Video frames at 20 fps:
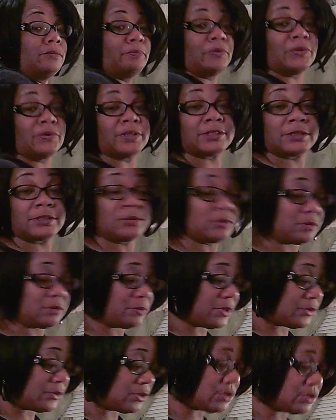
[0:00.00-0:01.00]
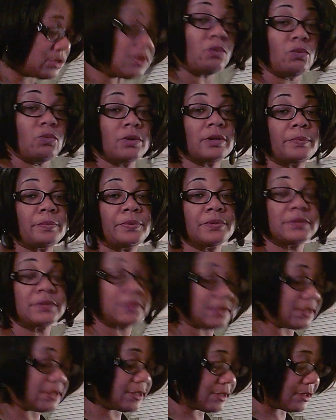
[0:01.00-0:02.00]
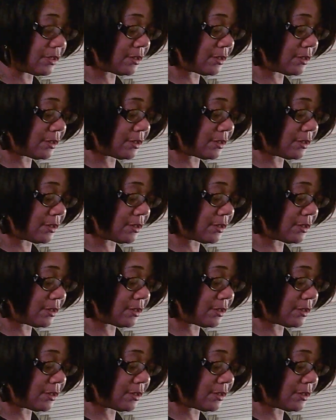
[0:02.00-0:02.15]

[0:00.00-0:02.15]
boy, excuse me. You don't want to put the